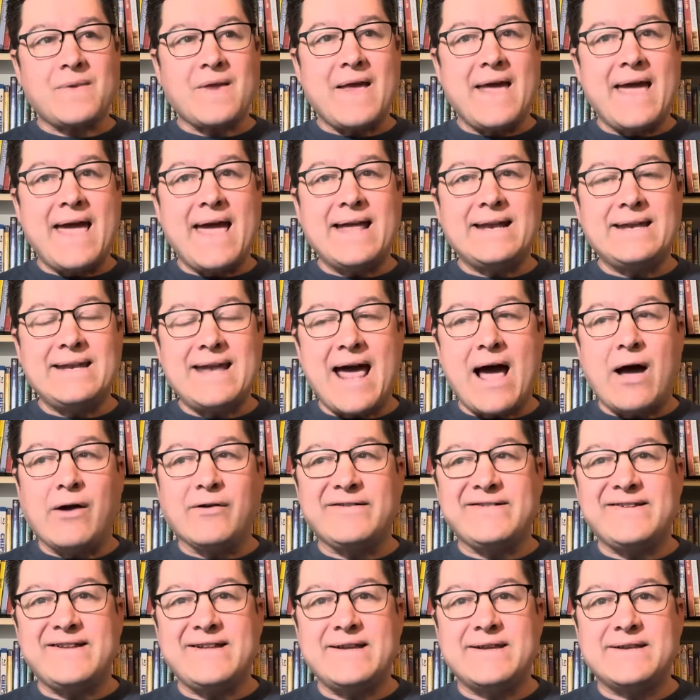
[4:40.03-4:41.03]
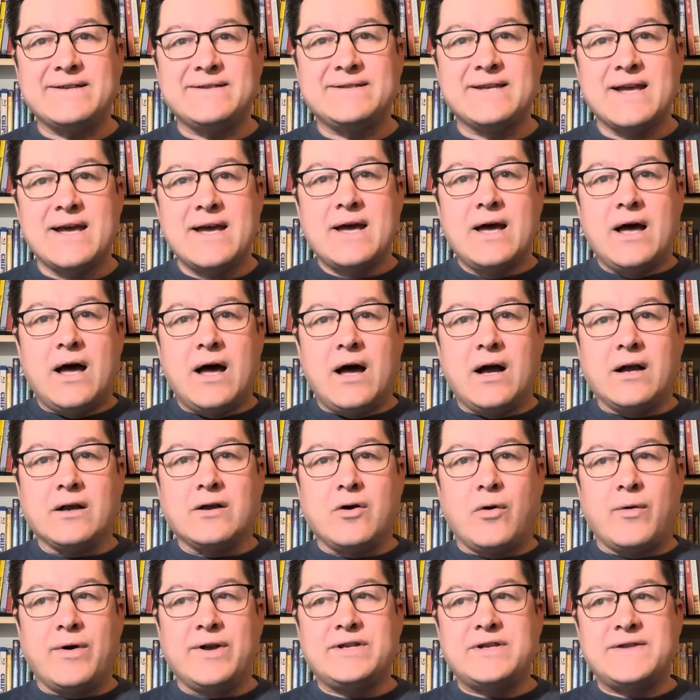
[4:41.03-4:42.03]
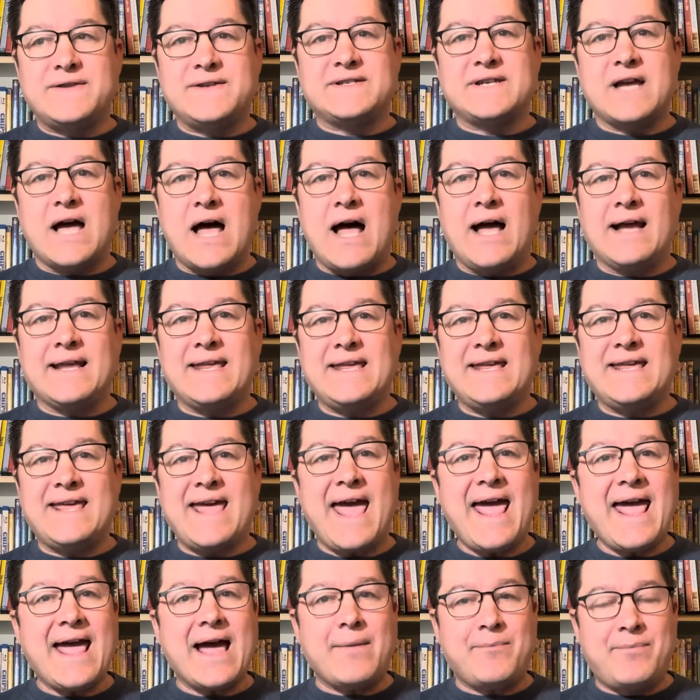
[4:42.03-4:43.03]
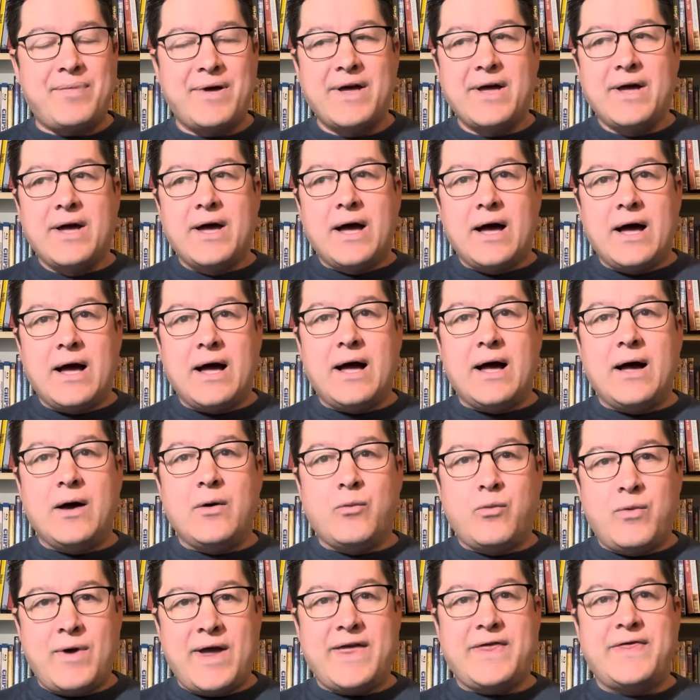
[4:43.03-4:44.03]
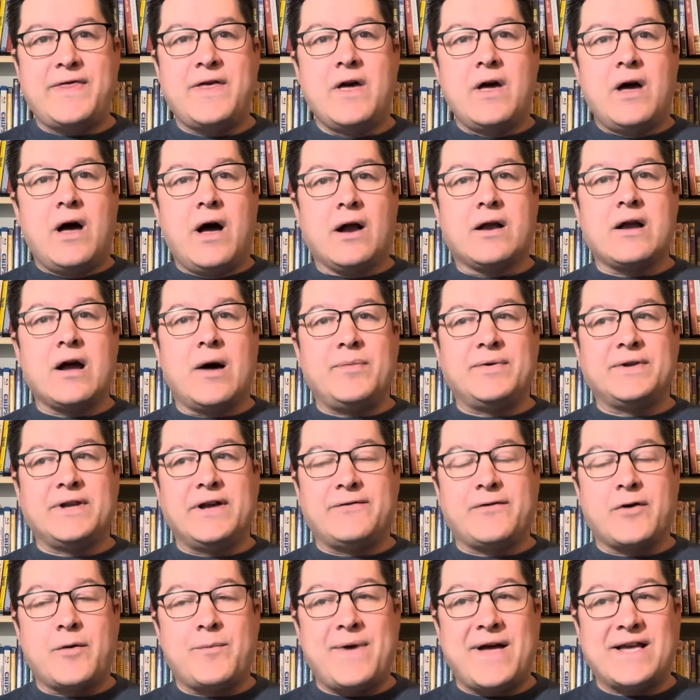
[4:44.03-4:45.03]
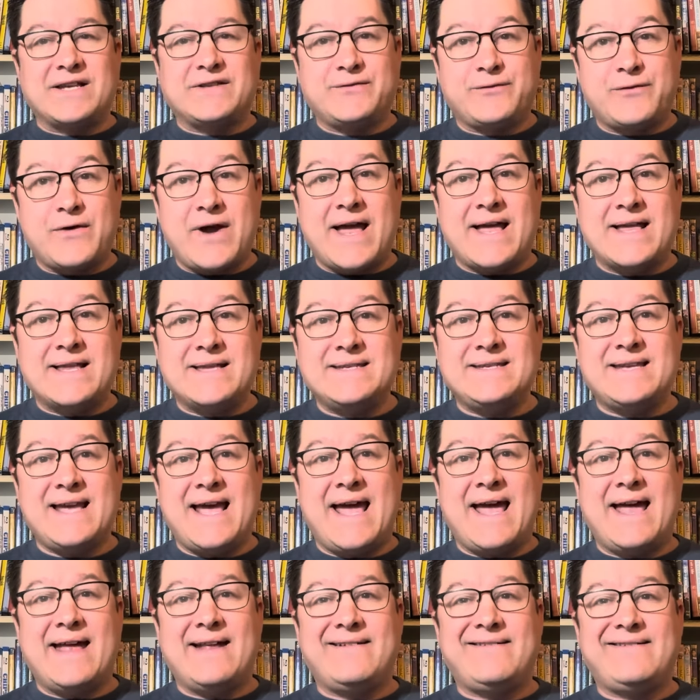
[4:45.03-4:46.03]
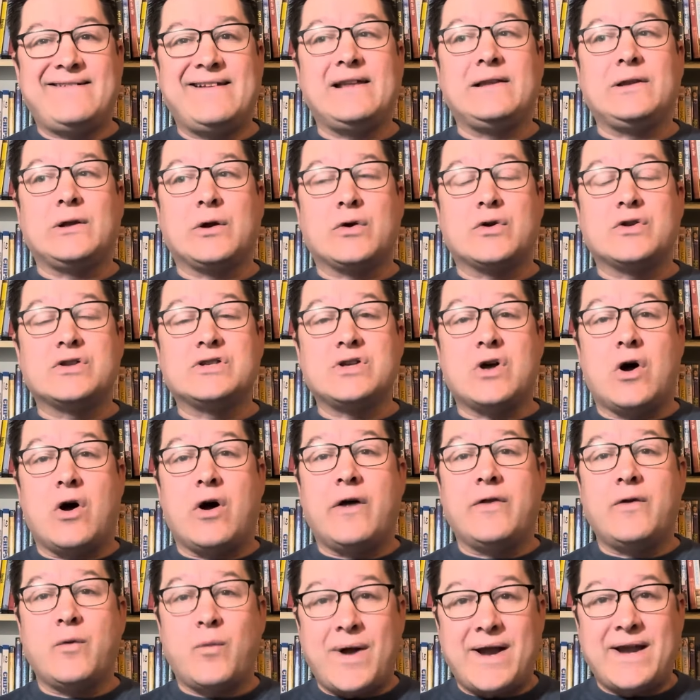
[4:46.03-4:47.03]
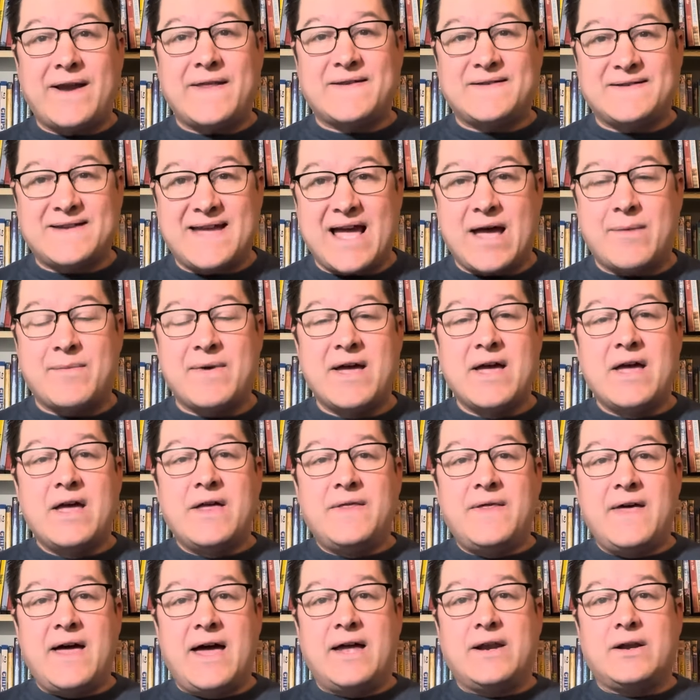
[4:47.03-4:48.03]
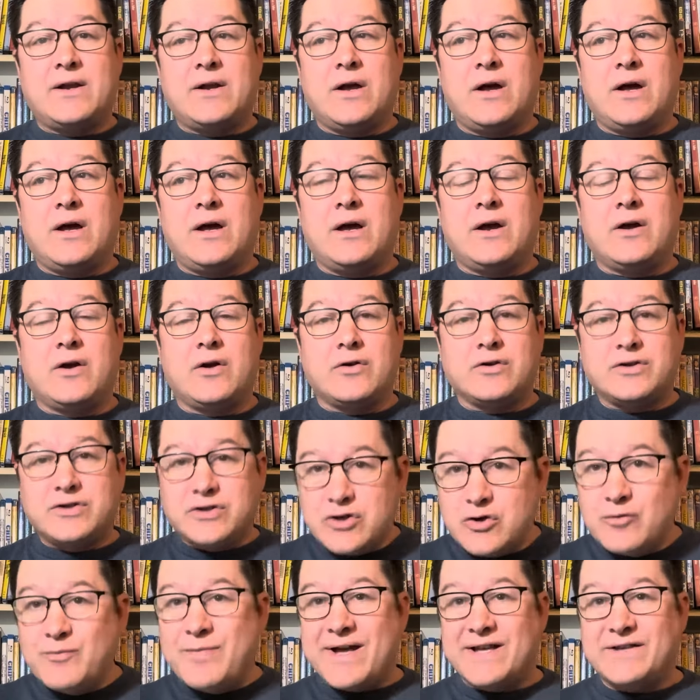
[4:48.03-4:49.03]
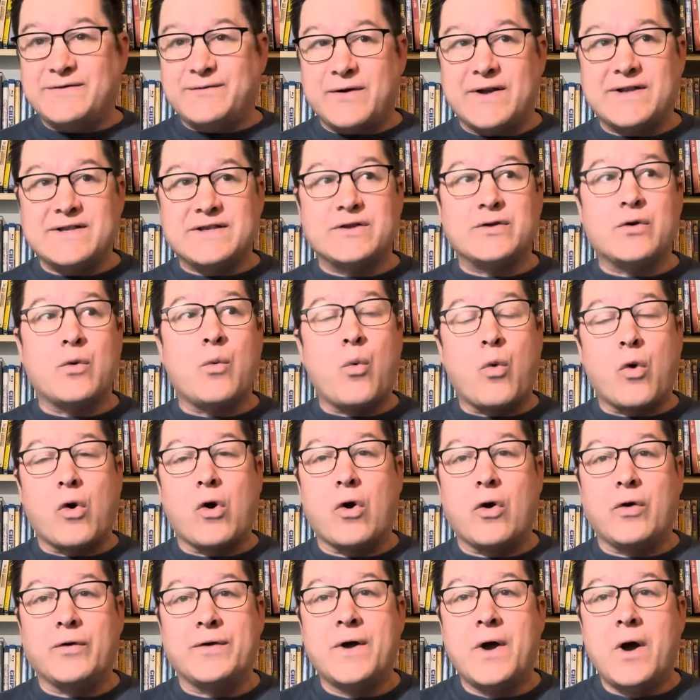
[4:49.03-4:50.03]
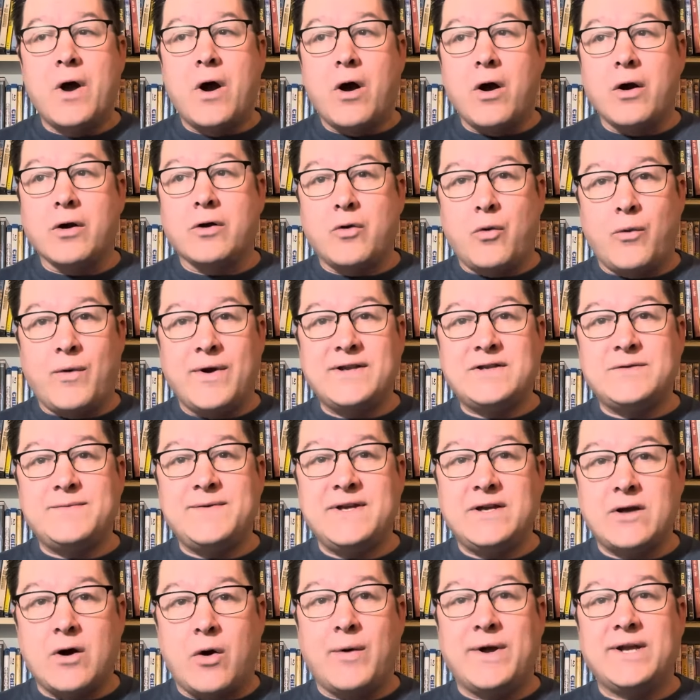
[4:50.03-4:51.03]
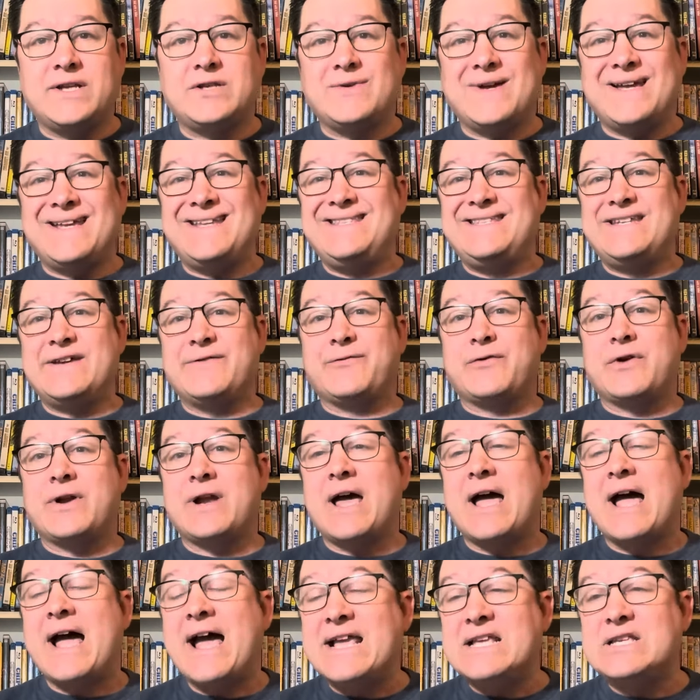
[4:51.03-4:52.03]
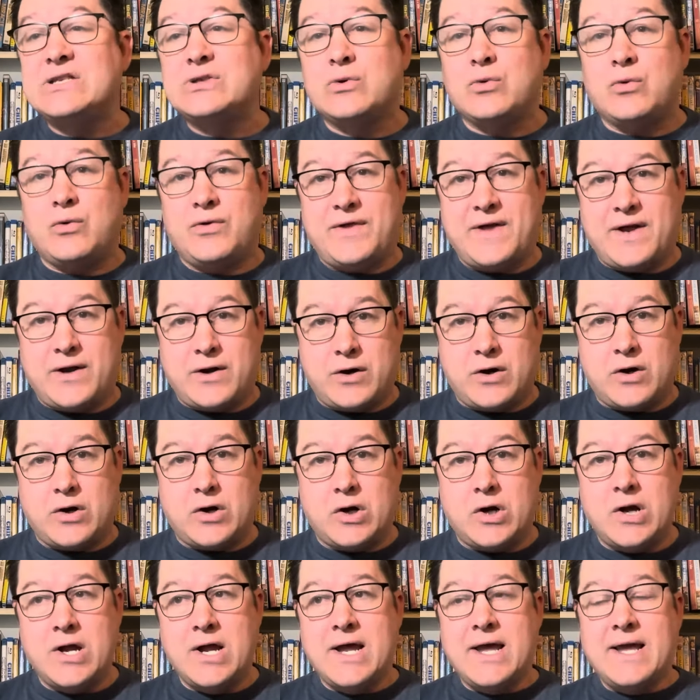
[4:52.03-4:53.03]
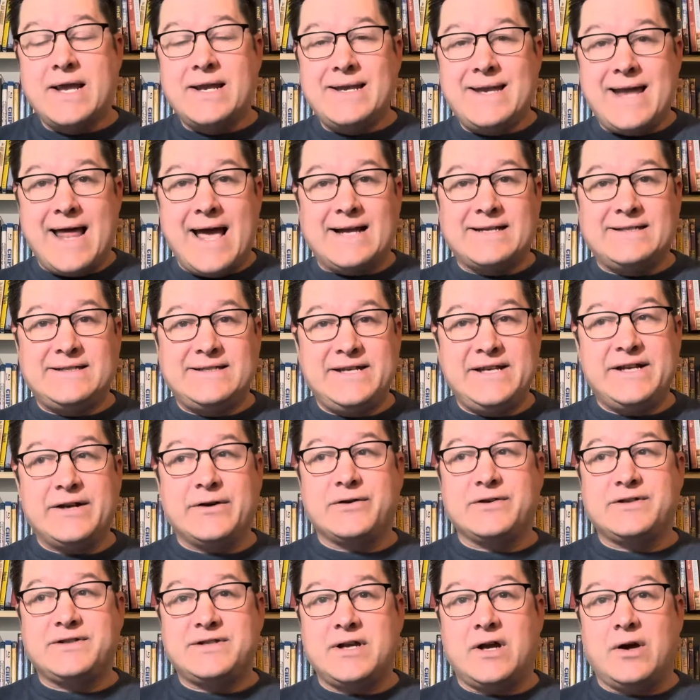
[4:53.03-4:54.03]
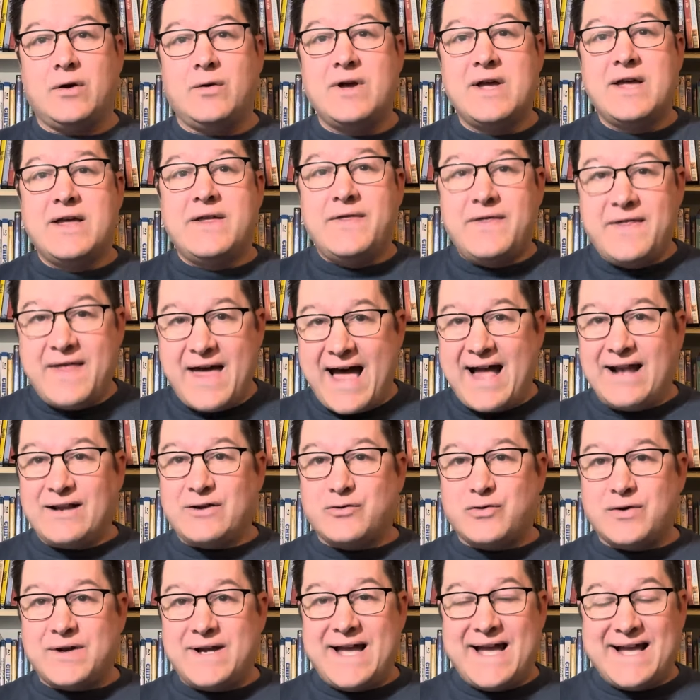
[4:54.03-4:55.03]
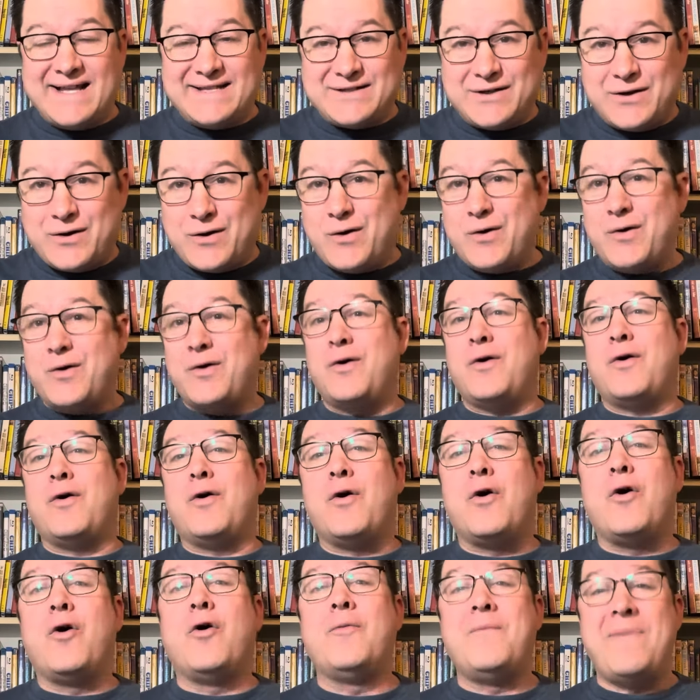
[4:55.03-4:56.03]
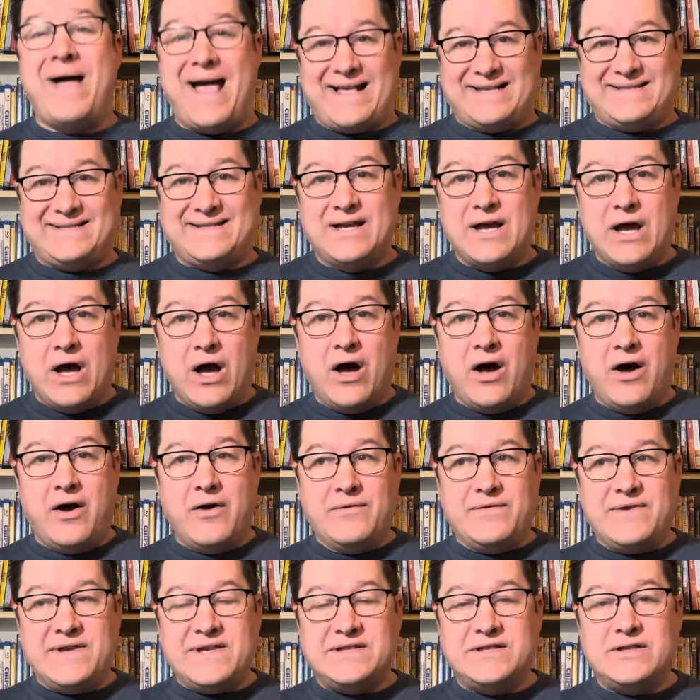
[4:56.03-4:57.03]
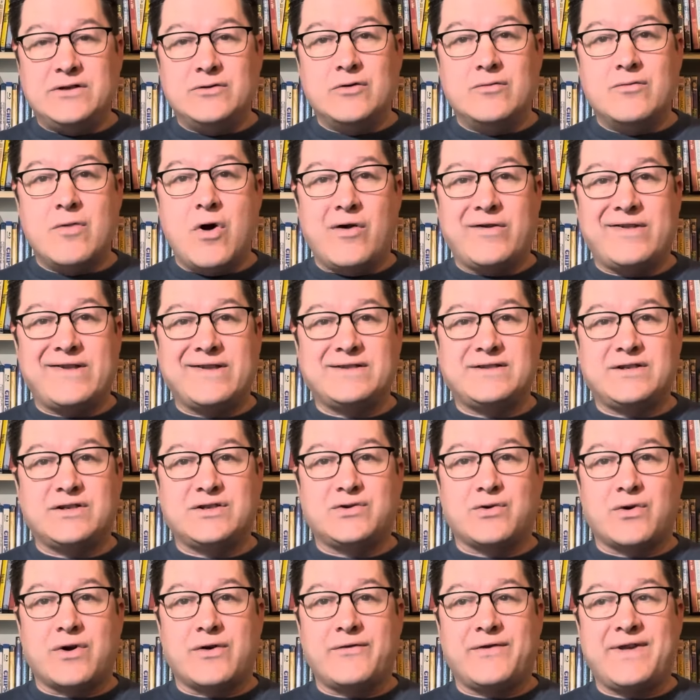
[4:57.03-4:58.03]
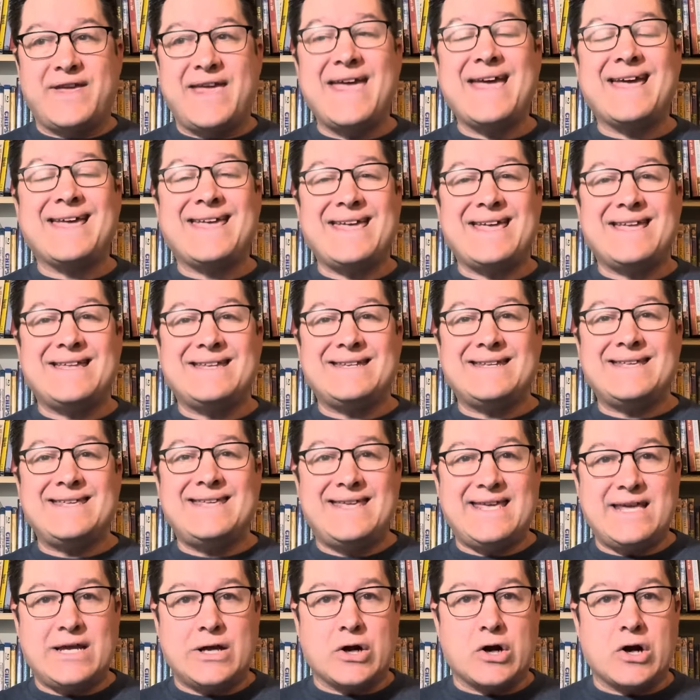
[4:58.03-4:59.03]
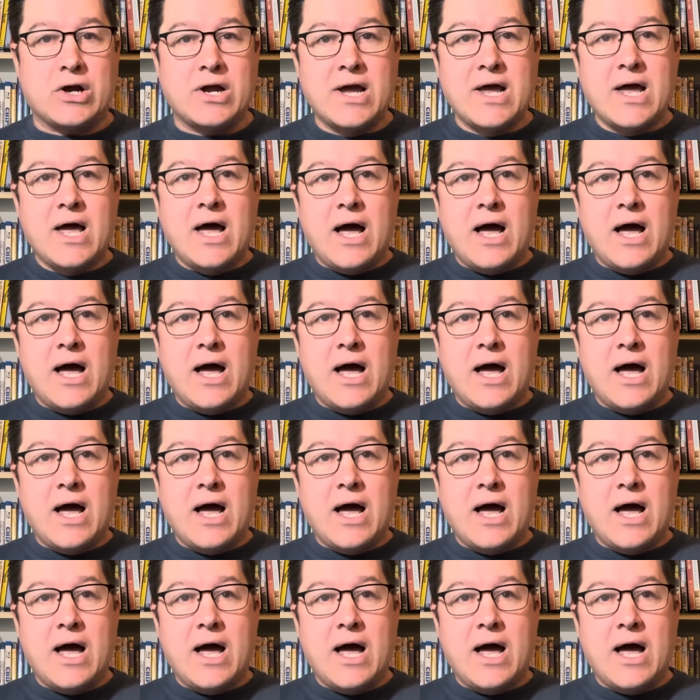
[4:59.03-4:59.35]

and now she is going to this hockey camp with a couple of her best friends, and she learns on the way to this camp that her two best friends in the world are going to be going to a different high school than her next year. So that creates a whole mess of these new emotions to sort of kick into gear.